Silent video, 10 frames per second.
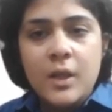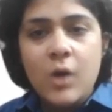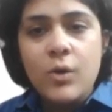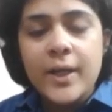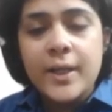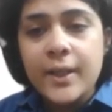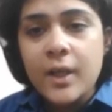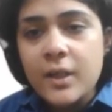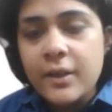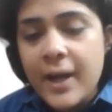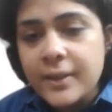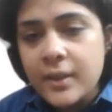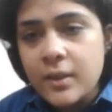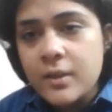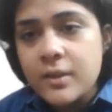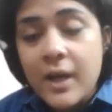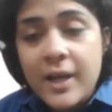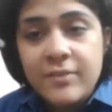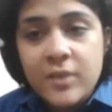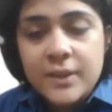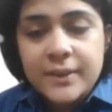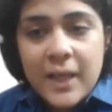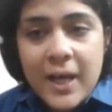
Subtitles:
Now, India attracted a diverse